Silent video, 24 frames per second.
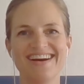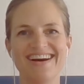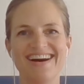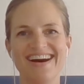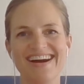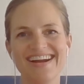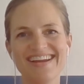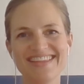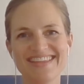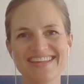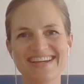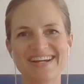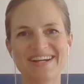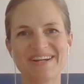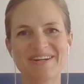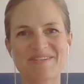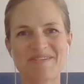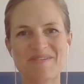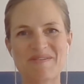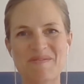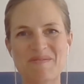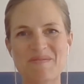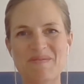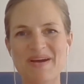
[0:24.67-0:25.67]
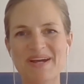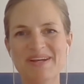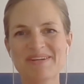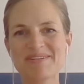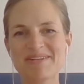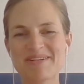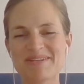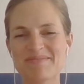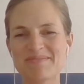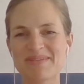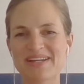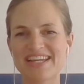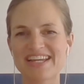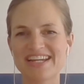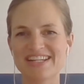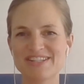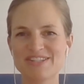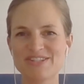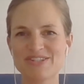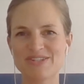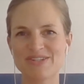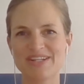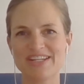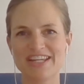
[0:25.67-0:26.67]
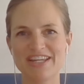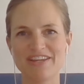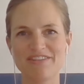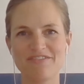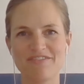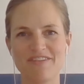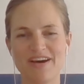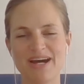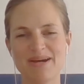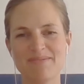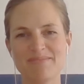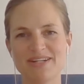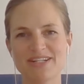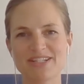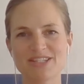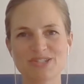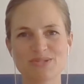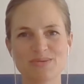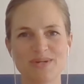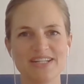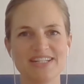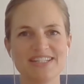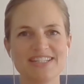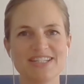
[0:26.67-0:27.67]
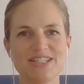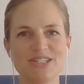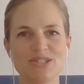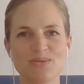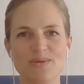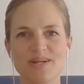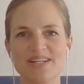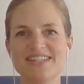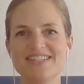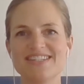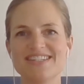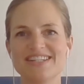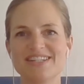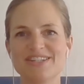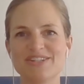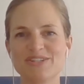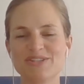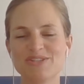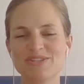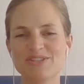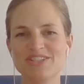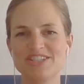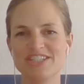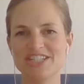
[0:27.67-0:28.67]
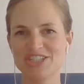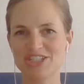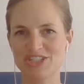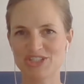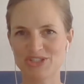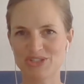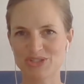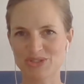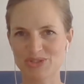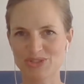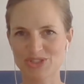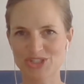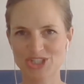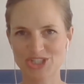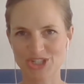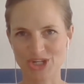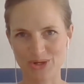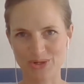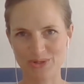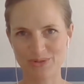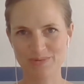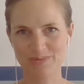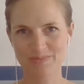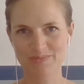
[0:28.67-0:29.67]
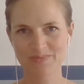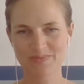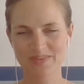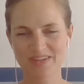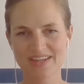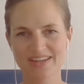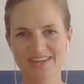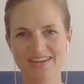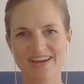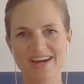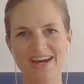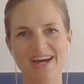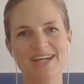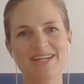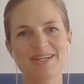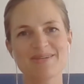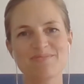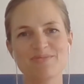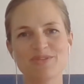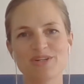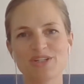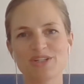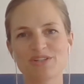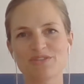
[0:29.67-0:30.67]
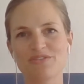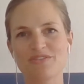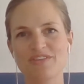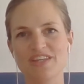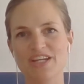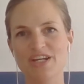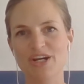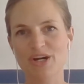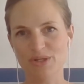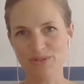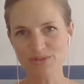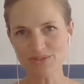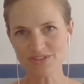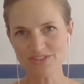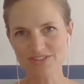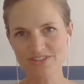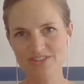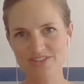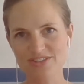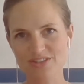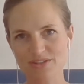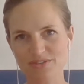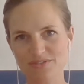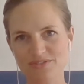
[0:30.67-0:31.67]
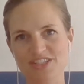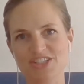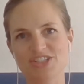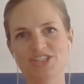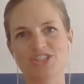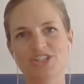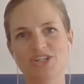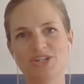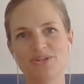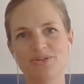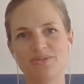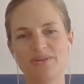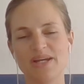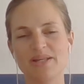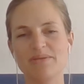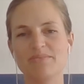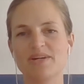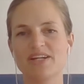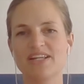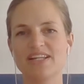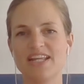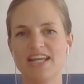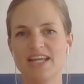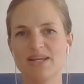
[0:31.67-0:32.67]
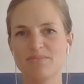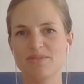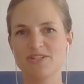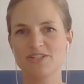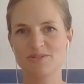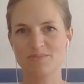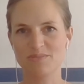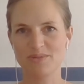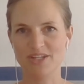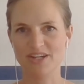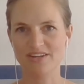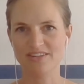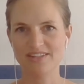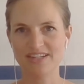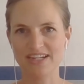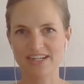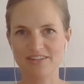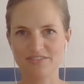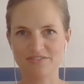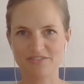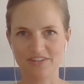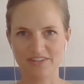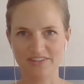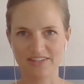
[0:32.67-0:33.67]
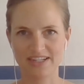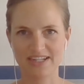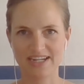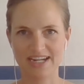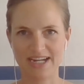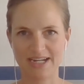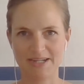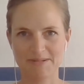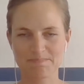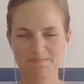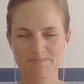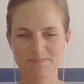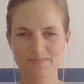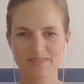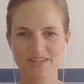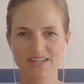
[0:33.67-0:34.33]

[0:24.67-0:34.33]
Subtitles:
Hi there, welcome again to the IFAMA 2020 Goes Digital show. I am one of the hosts of the show and my name is Bianca van der Haan.